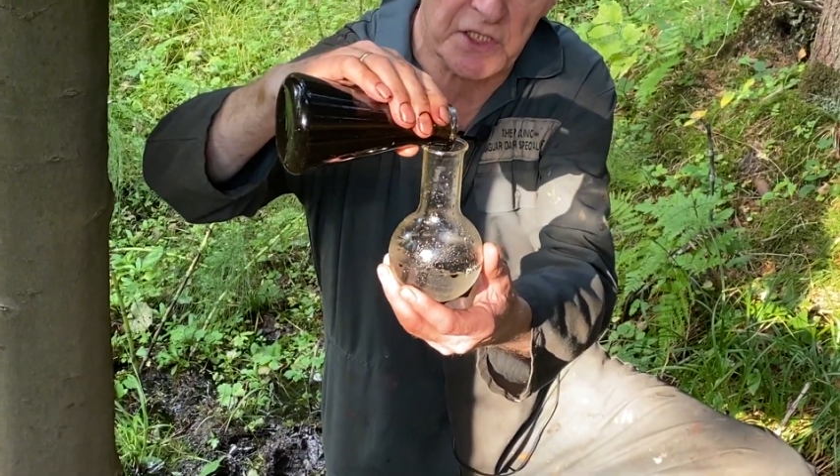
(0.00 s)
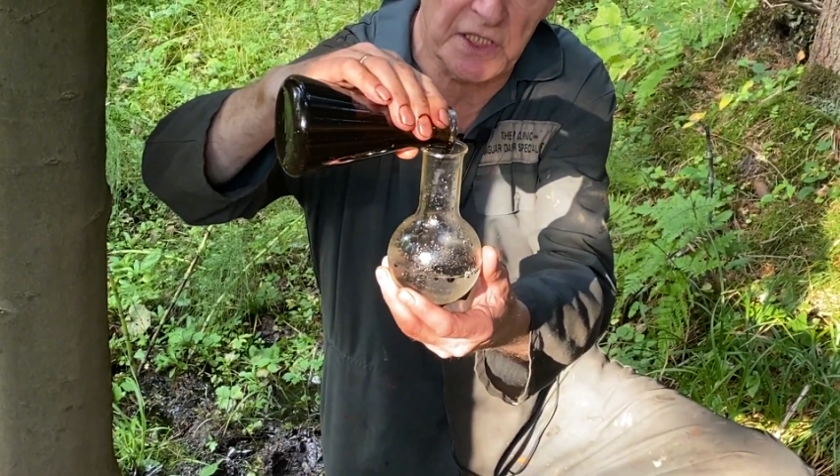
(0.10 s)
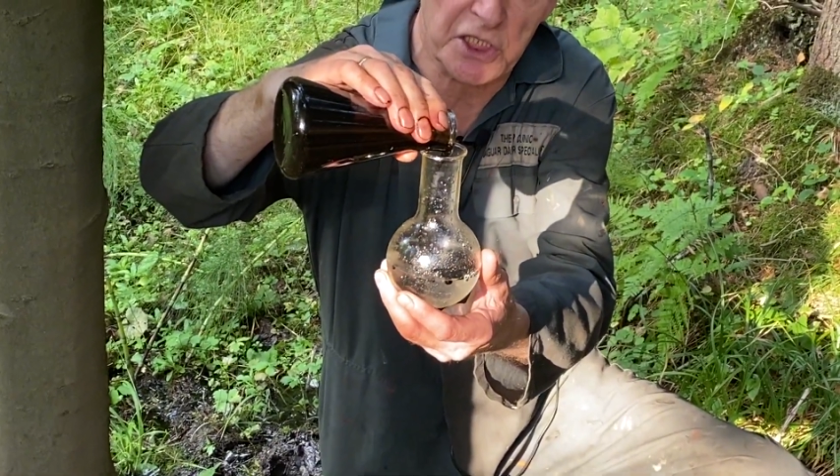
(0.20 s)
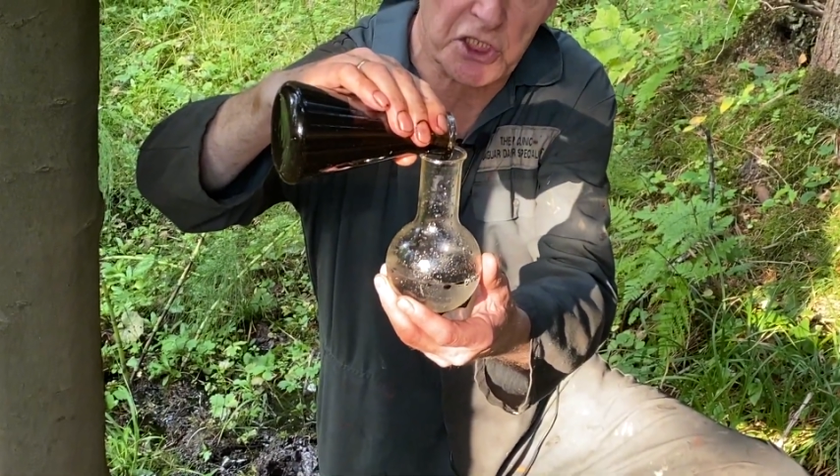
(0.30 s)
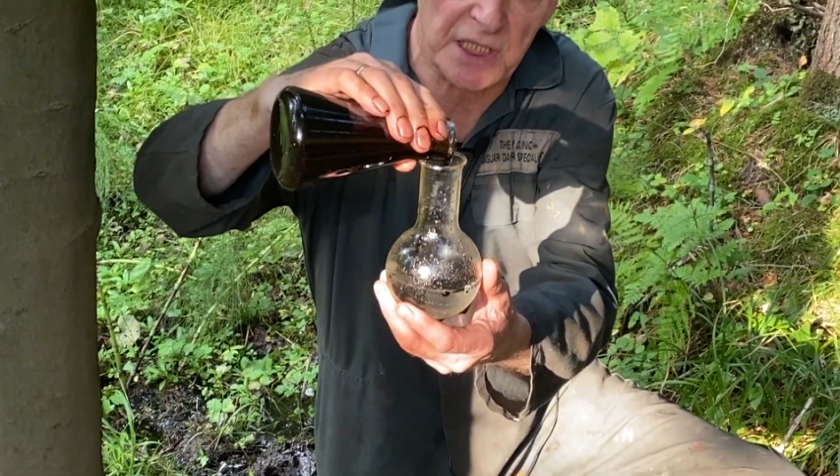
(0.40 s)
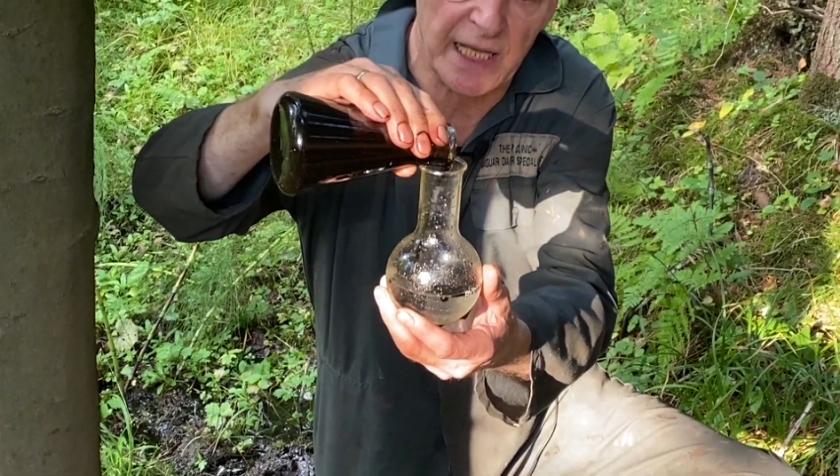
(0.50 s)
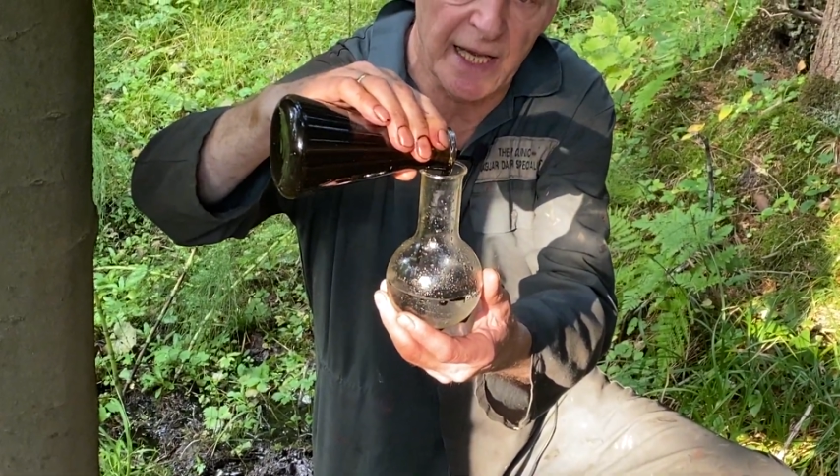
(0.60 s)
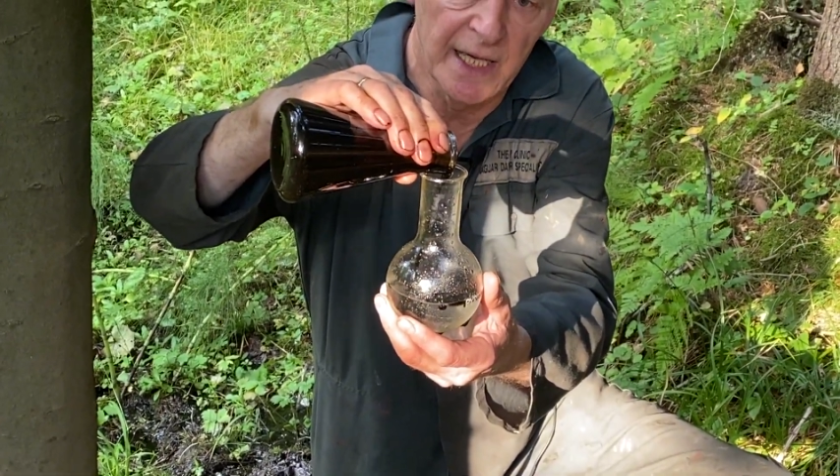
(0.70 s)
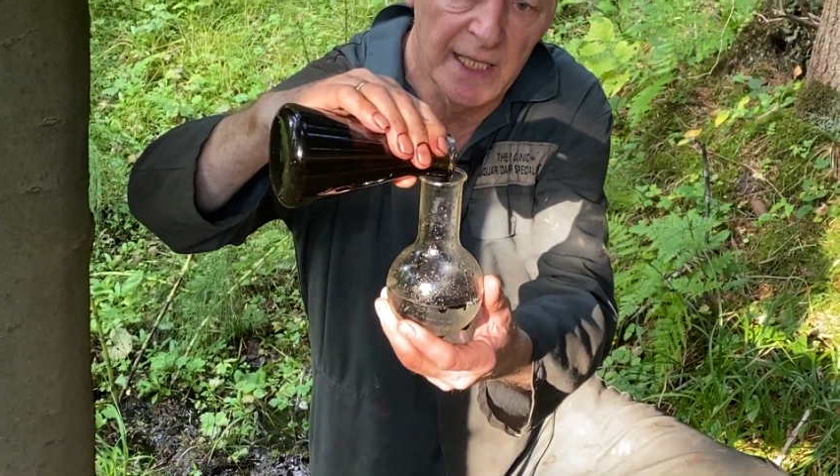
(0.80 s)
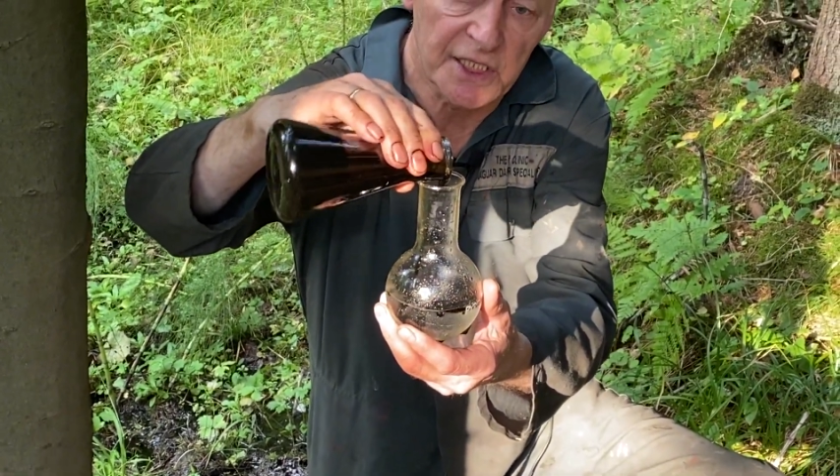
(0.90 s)
initially
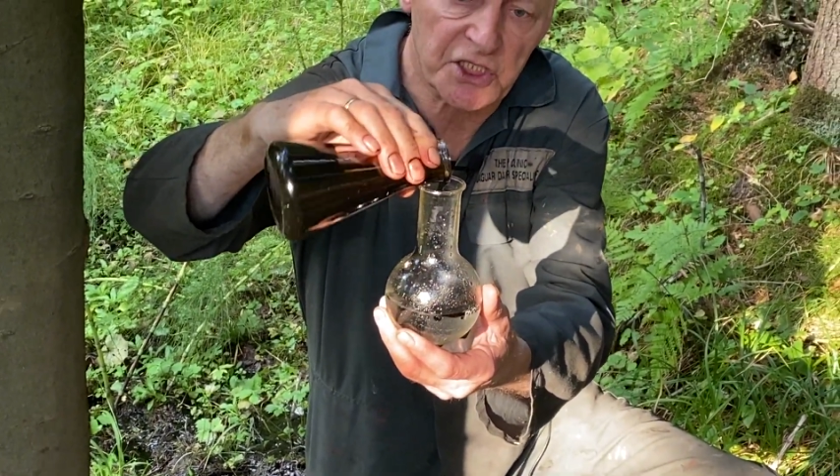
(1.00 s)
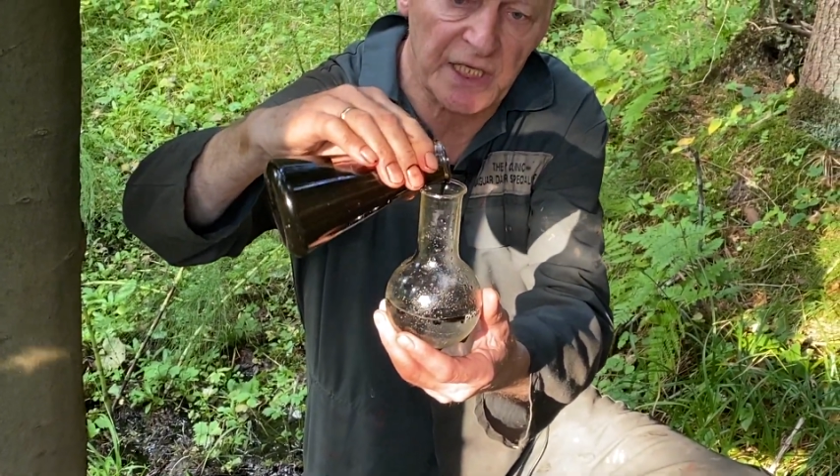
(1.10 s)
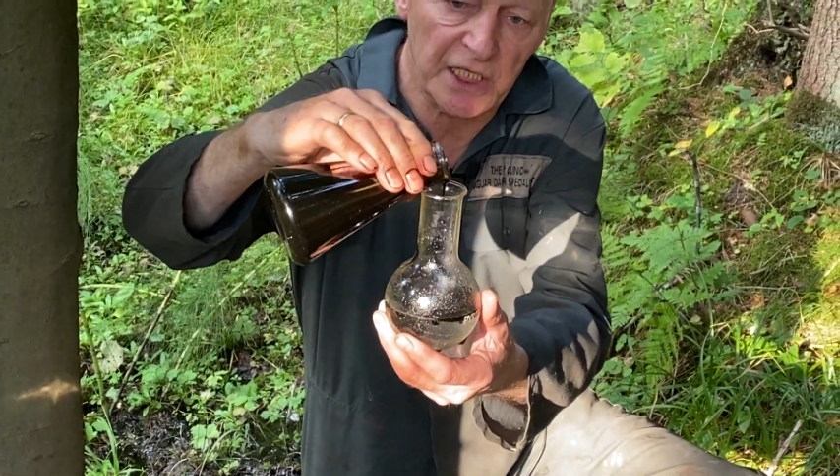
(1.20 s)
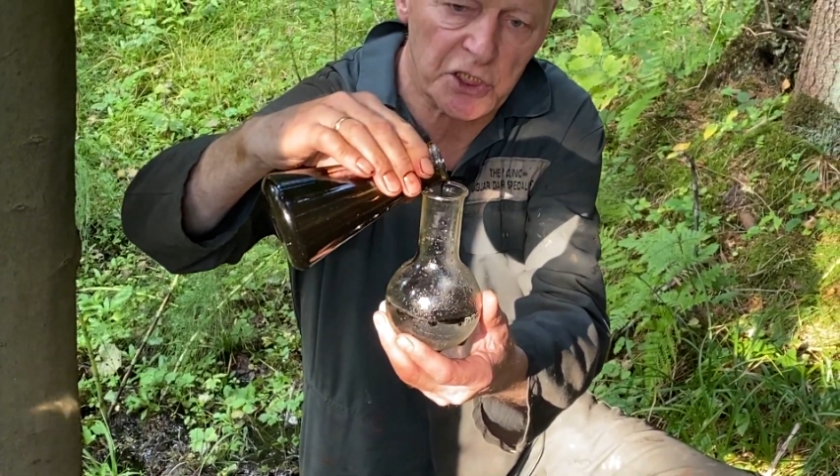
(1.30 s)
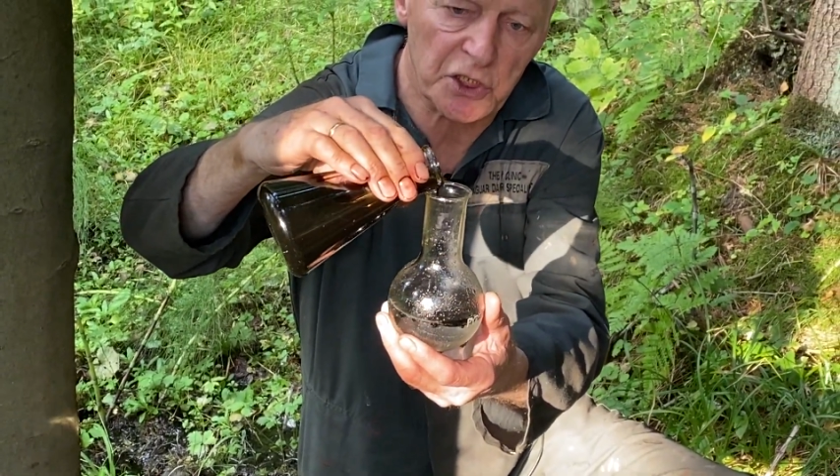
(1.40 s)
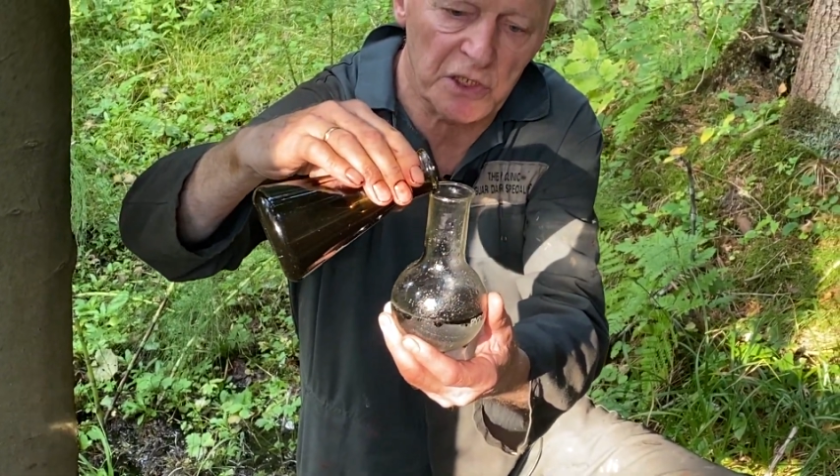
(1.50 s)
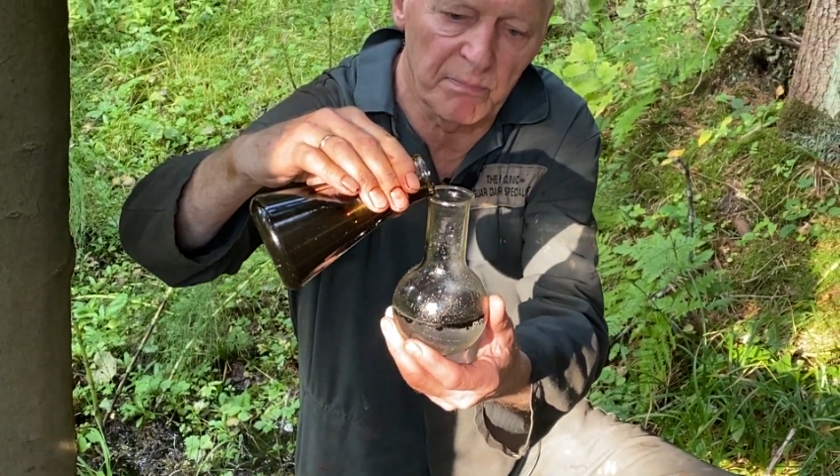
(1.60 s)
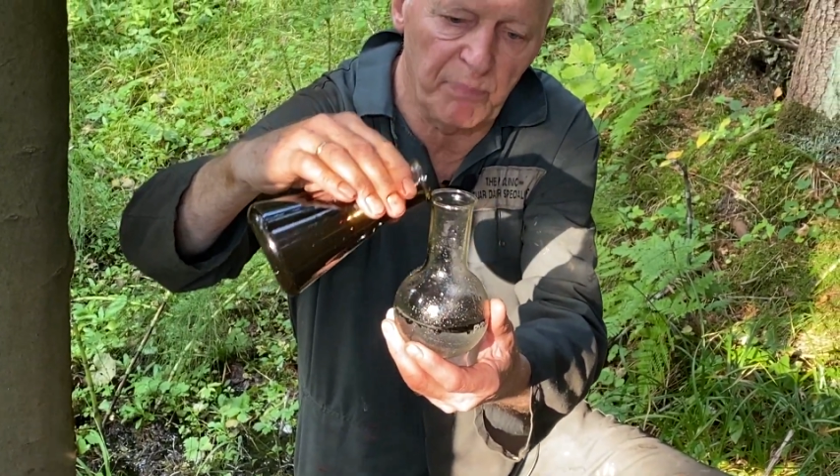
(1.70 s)
sinks to the